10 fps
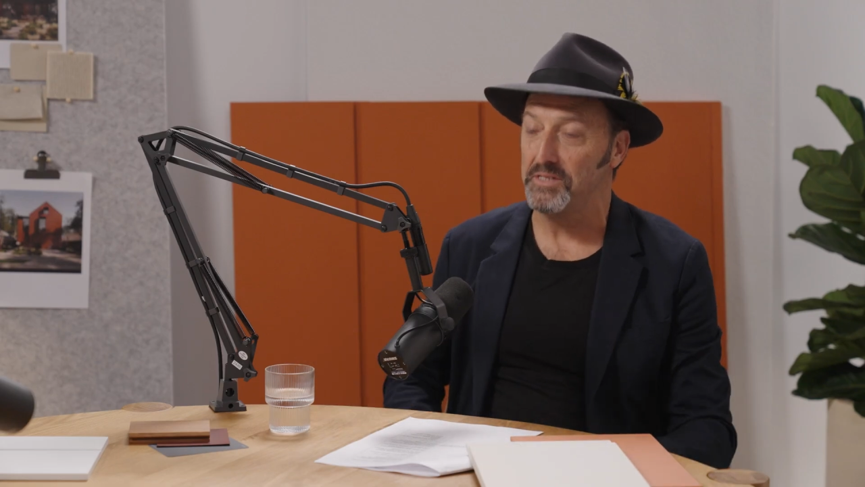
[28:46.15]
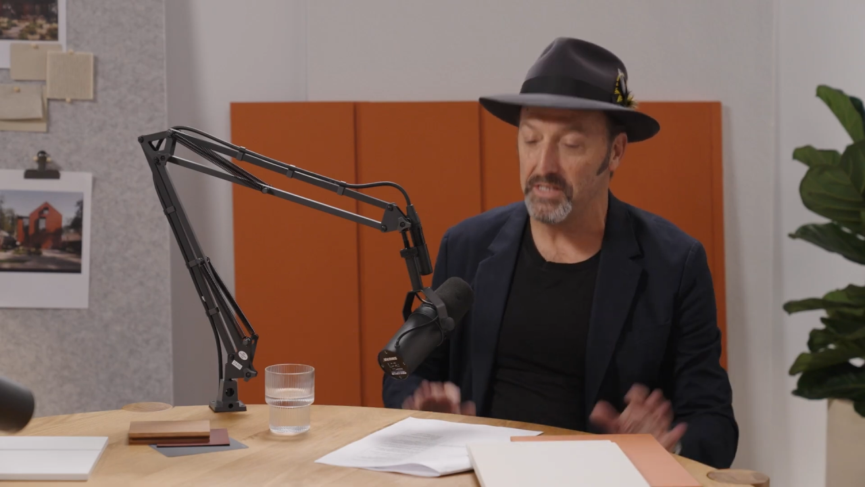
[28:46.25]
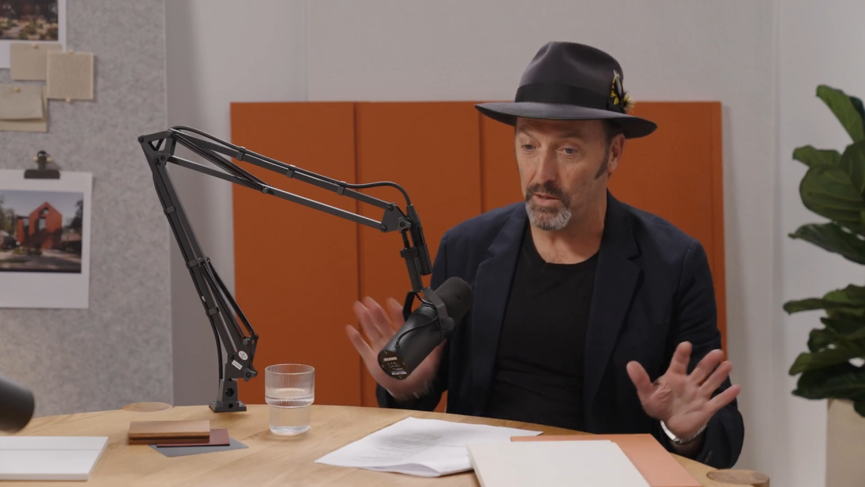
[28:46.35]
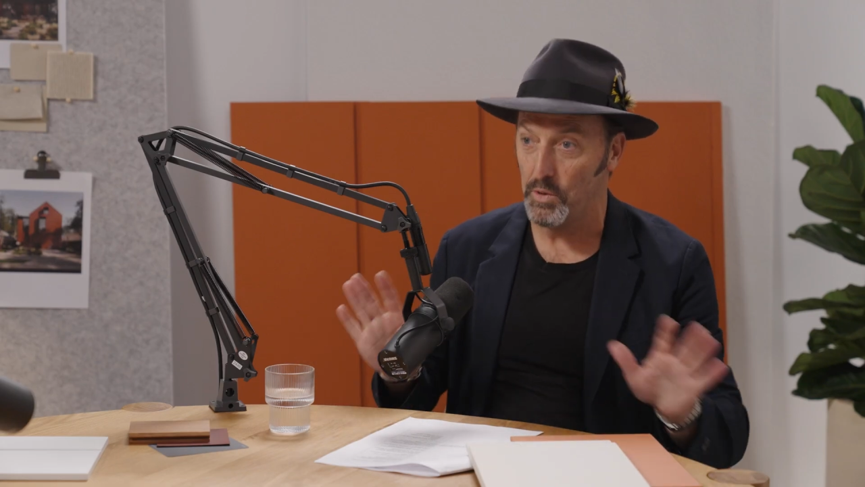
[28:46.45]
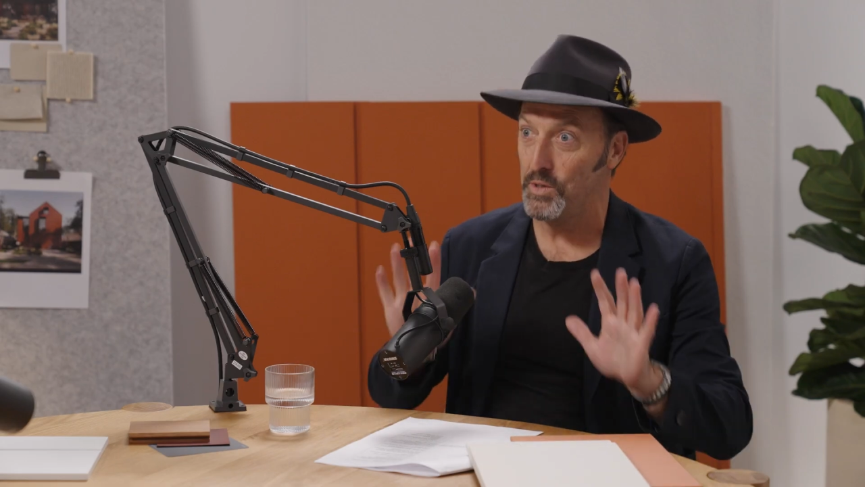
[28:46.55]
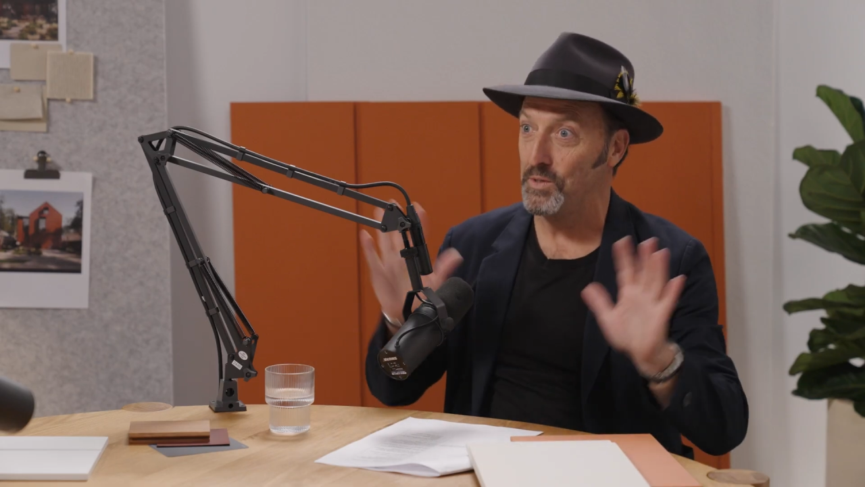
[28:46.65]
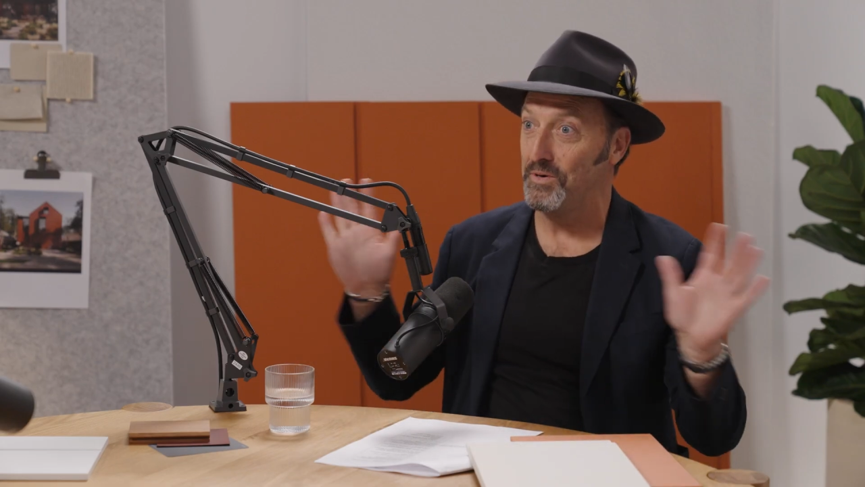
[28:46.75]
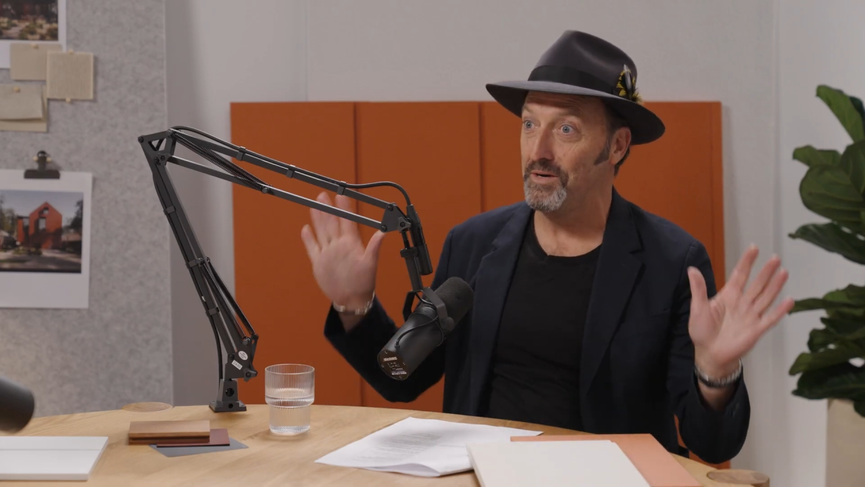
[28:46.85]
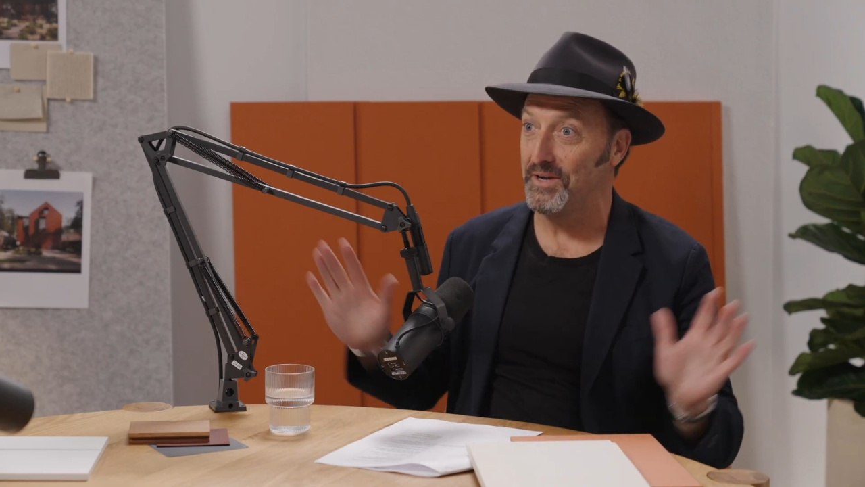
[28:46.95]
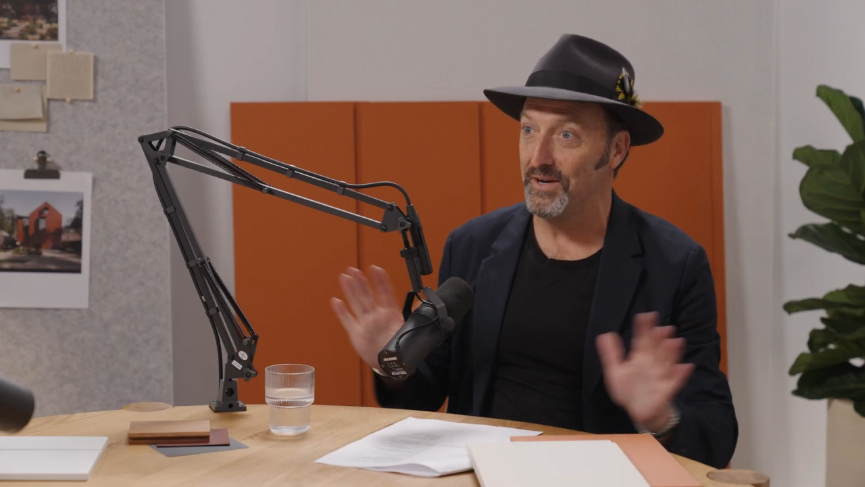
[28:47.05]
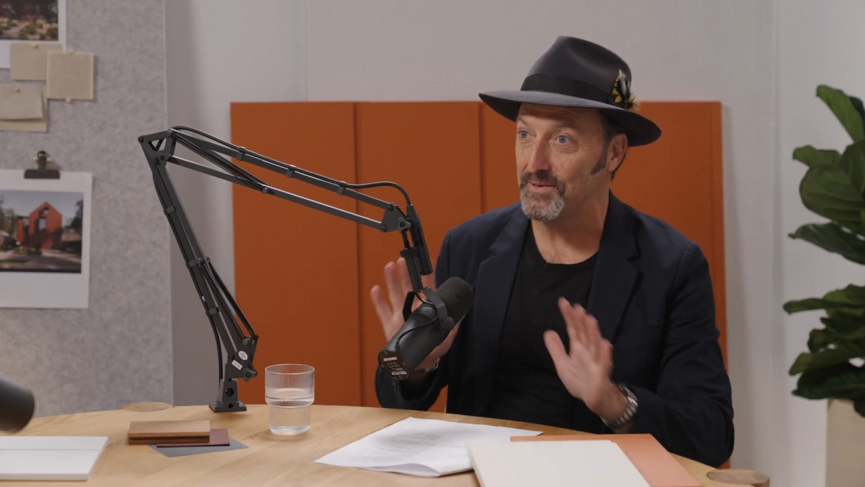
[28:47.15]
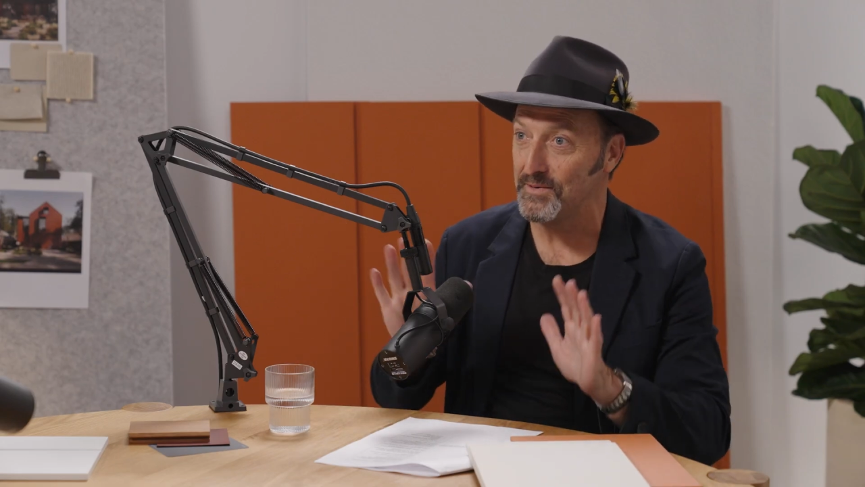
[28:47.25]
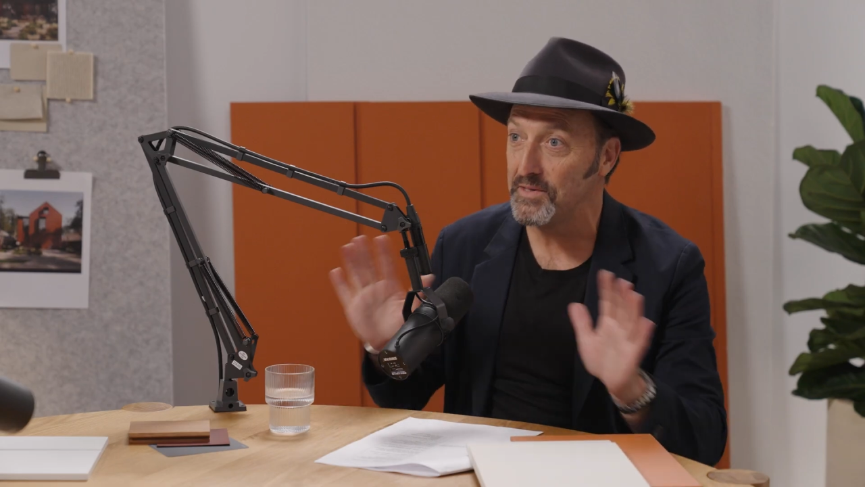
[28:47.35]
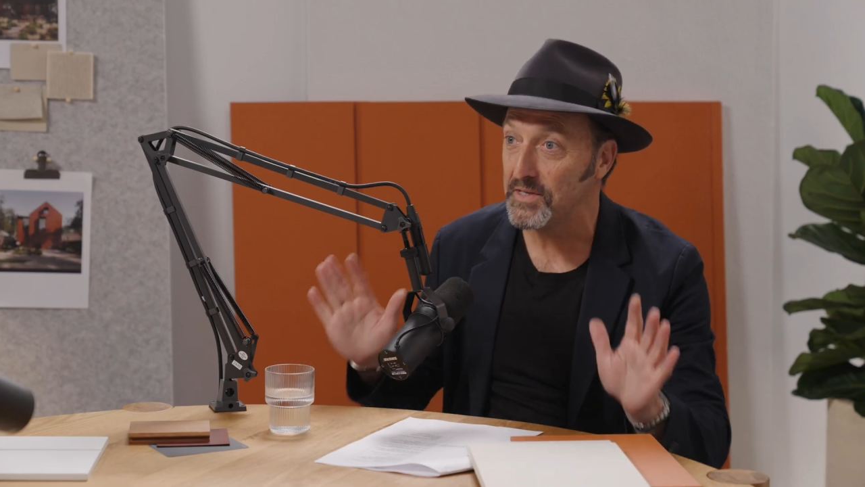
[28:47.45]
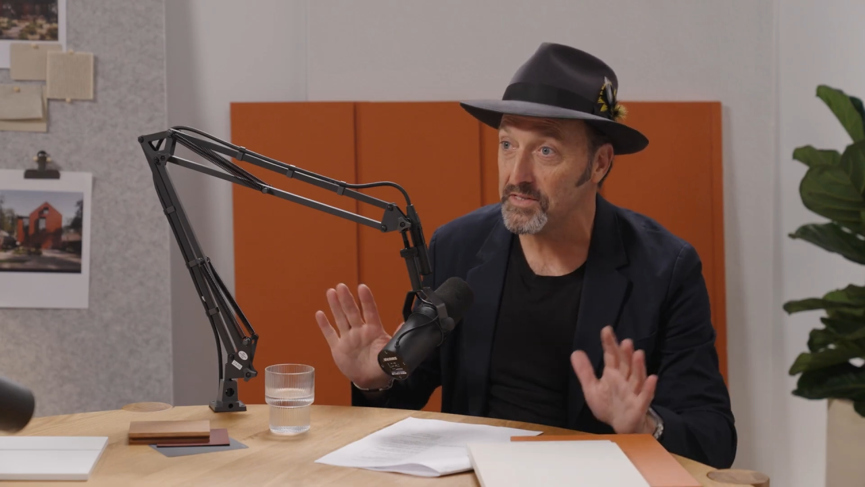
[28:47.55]
it's like, where are we going
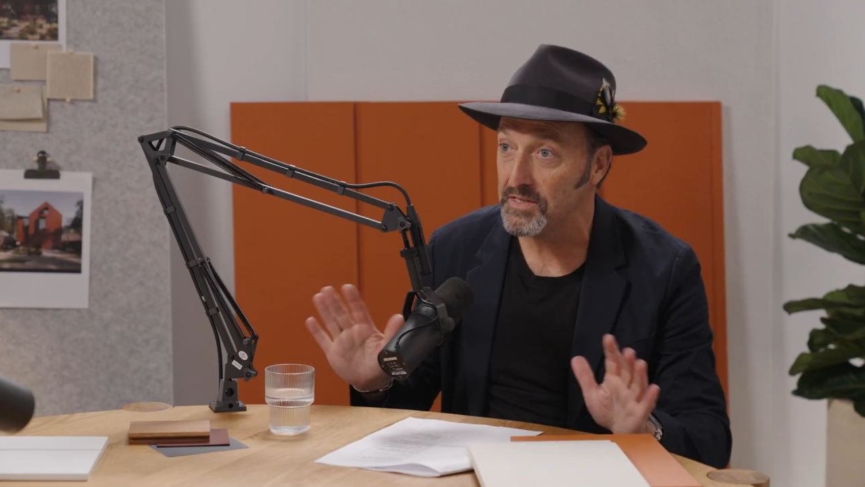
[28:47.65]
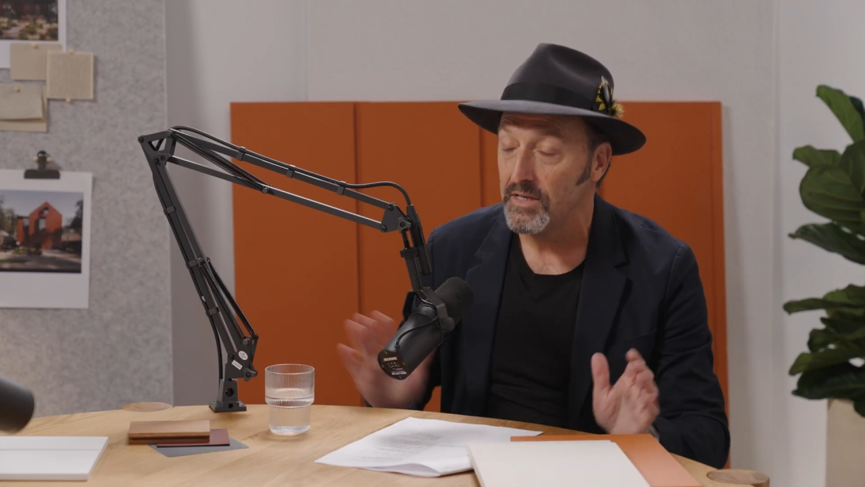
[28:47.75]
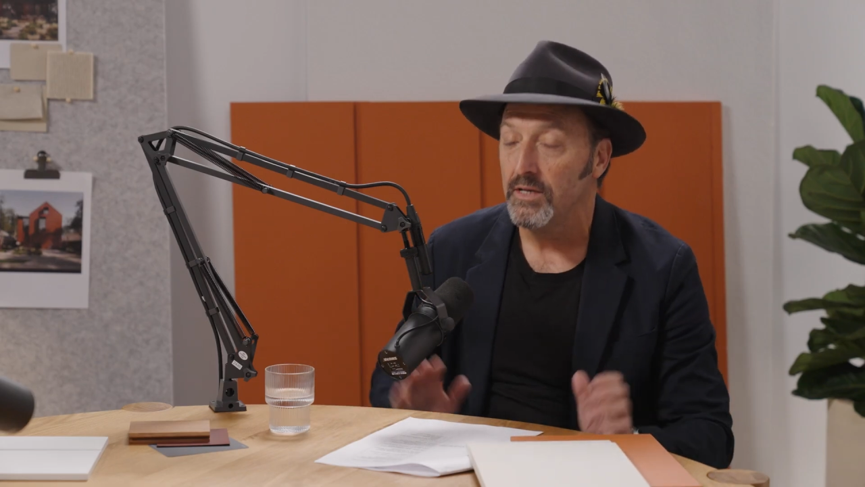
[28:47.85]
with this?